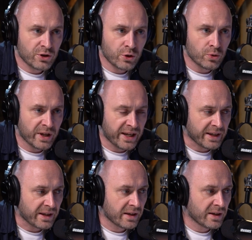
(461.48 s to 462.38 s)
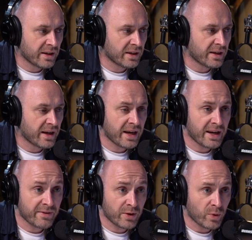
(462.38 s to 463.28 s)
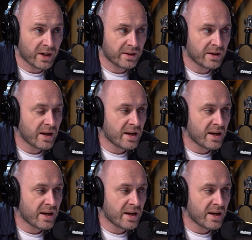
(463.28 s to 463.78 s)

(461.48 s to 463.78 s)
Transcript: shooting at everyone.